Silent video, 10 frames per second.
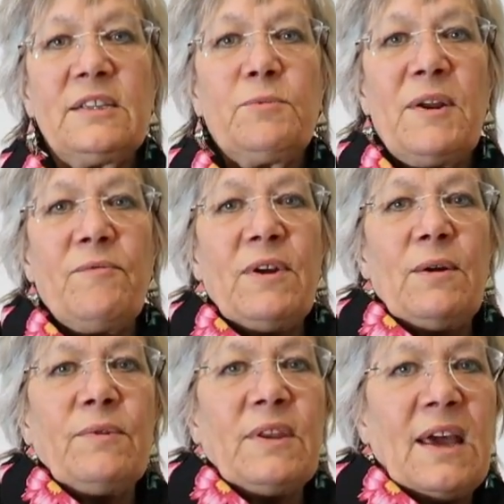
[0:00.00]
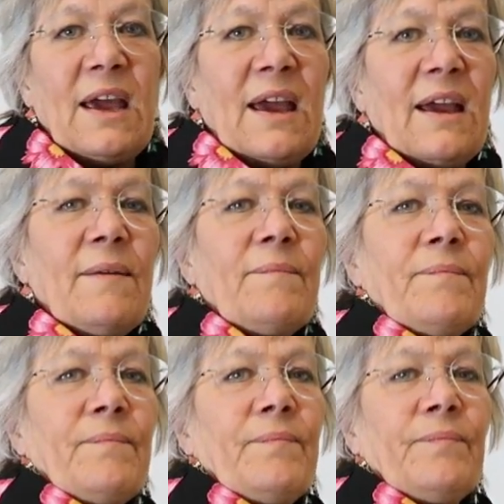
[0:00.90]
This went round there,
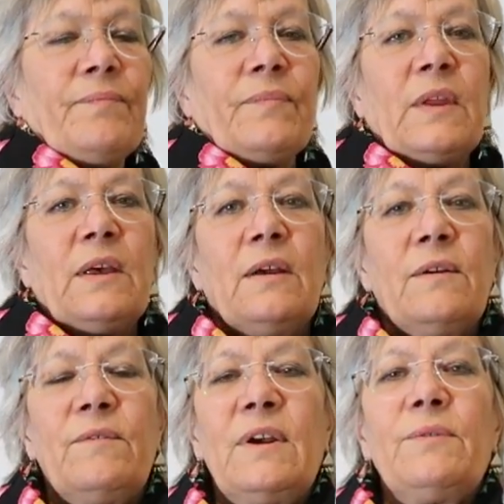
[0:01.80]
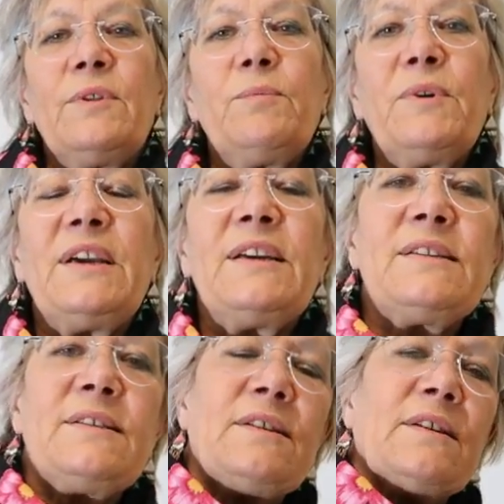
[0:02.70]
round the
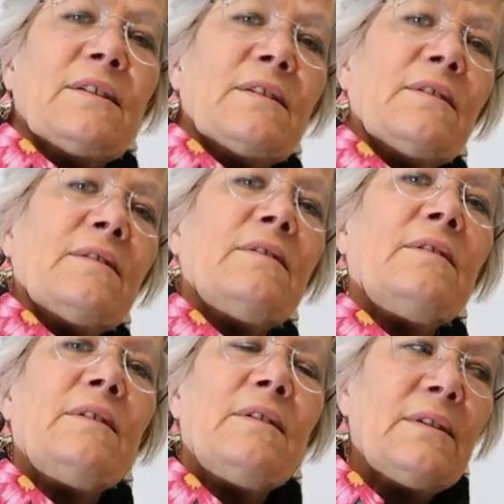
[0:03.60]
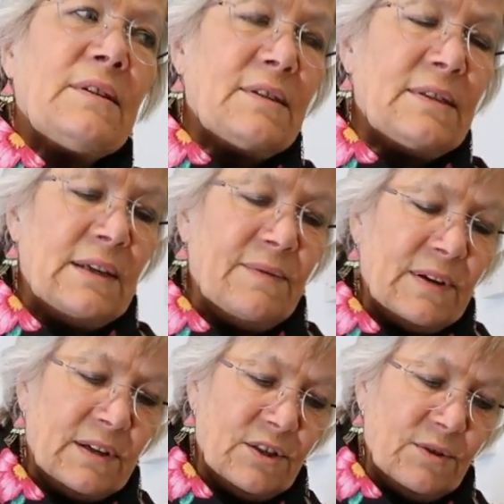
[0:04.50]
waist. Let's see if
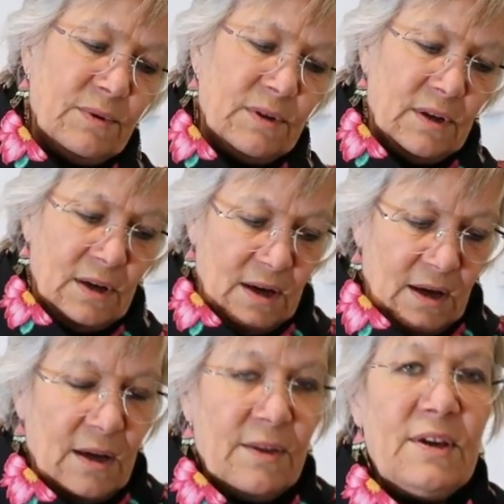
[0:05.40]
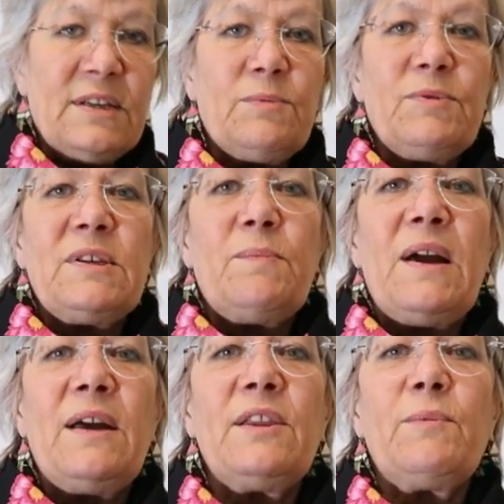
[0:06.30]
I can do it. This was the
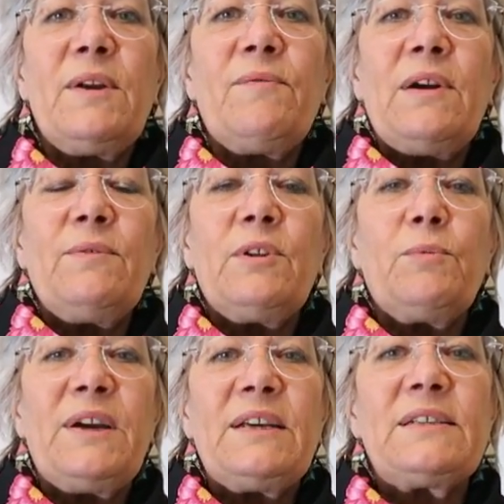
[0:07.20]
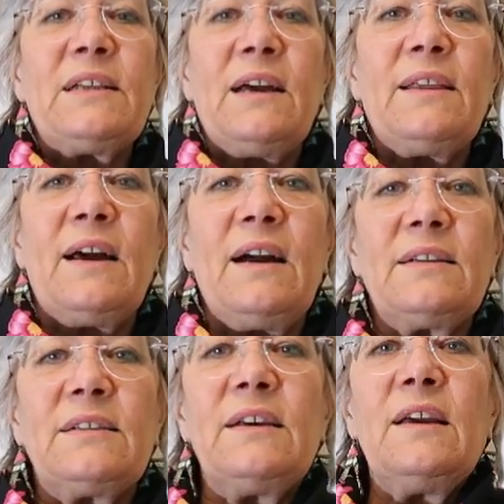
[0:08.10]
band that went round the waist like
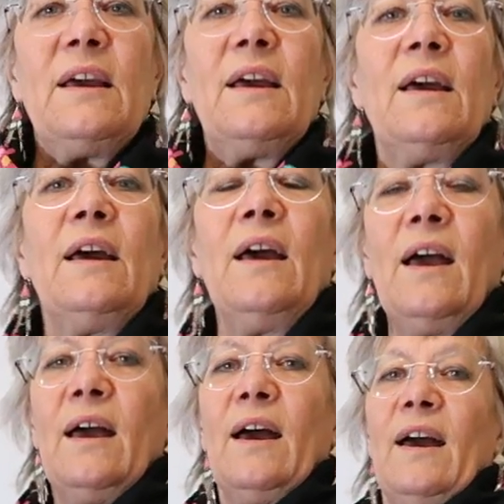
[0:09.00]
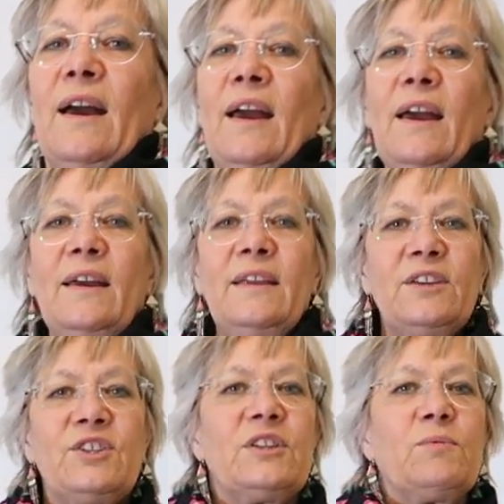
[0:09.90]
that, and
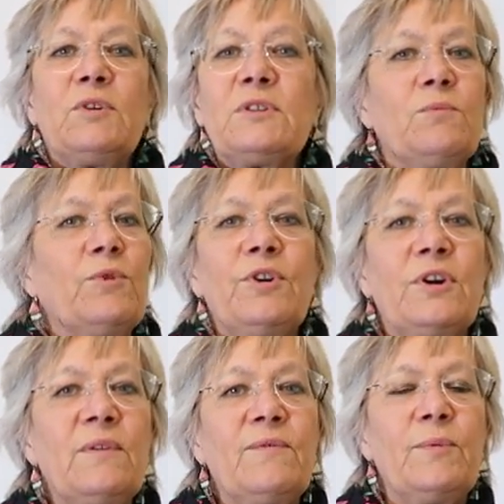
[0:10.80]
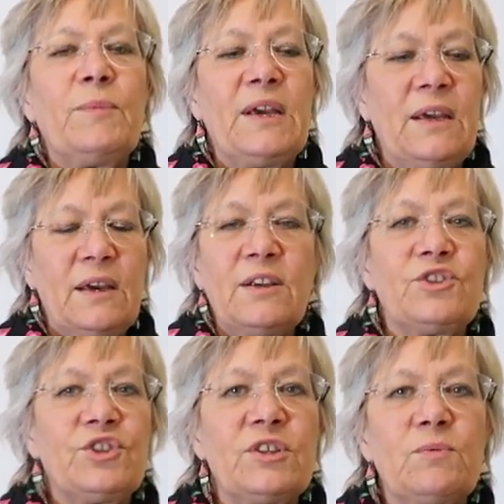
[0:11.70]
it just wasn't working for me. It
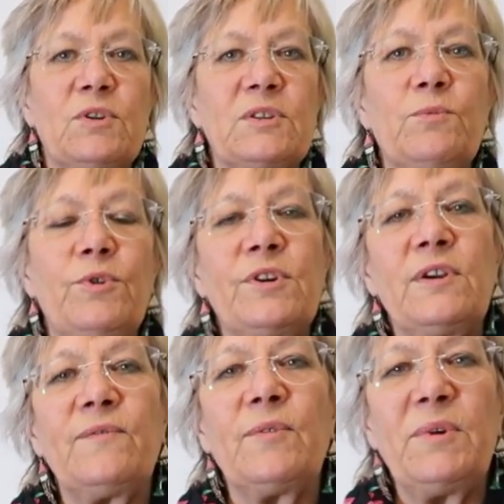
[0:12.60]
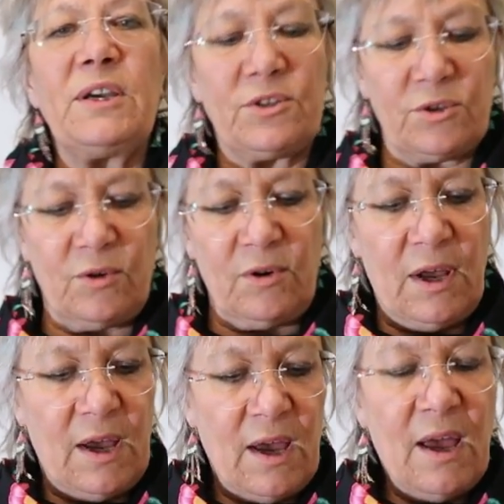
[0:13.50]
just wasn't working for me at all.